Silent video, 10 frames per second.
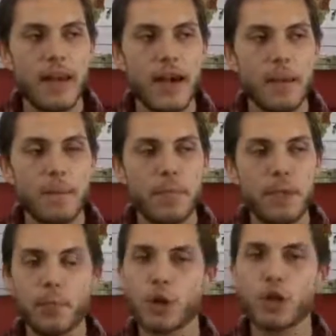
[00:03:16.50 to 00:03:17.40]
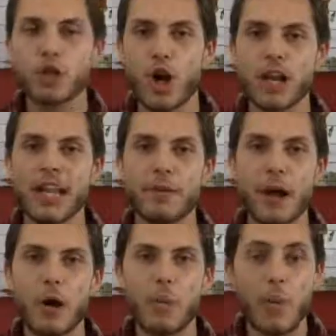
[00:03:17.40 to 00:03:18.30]
that people are talking
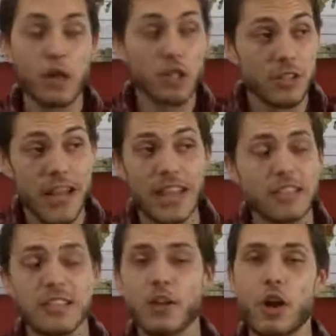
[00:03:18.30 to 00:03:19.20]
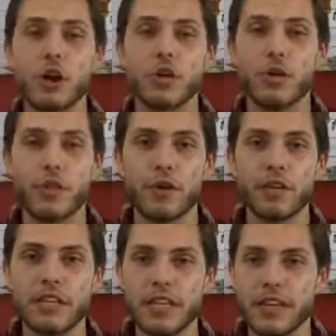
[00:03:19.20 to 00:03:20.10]
about much less than Article
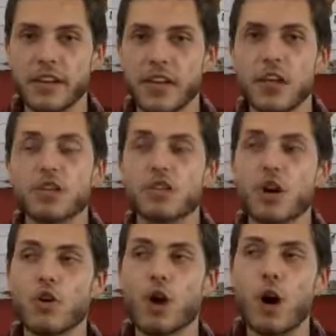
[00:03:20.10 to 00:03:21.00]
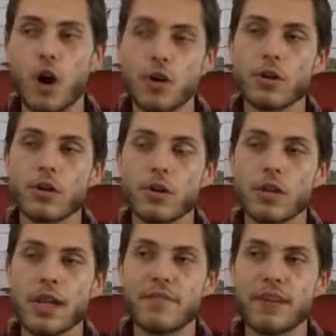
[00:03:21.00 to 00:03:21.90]
13. So Article
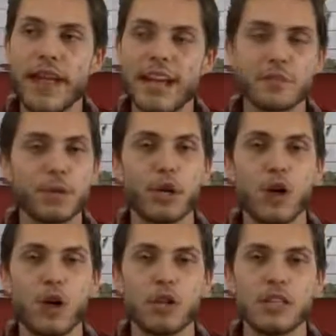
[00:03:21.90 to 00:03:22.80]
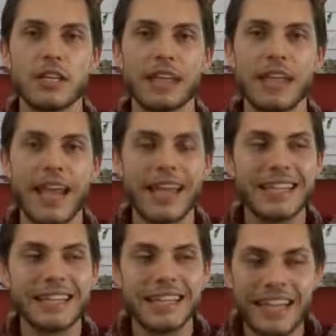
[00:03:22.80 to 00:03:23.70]
11 has been called
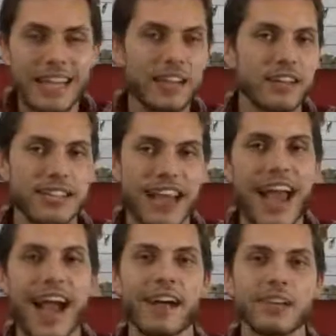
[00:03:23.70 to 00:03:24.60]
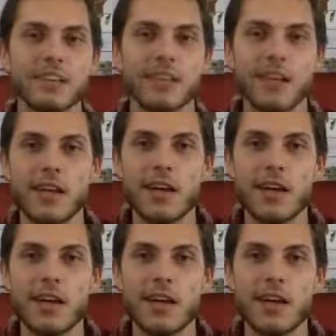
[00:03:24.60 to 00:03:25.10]
a link tax.